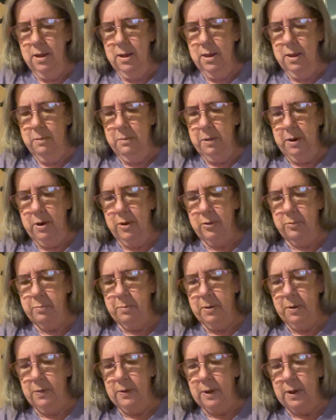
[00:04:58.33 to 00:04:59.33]
let me just
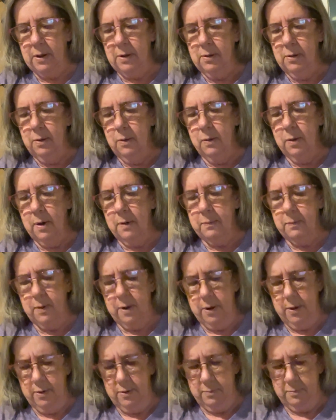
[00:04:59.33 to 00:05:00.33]
pull that glue off where I
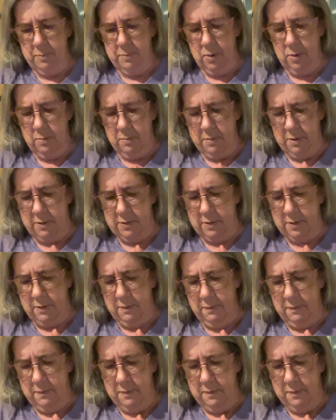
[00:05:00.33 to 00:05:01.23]
just burnt myself.